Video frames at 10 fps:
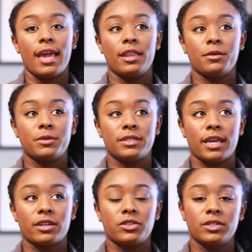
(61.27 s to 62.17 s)
and it was
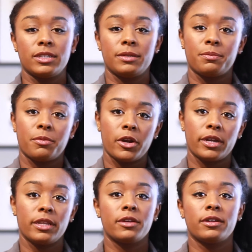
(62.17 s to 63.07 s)
actually a
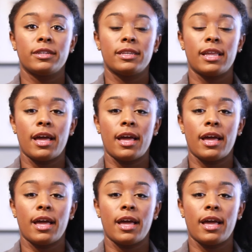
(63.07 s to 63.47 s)
pretty good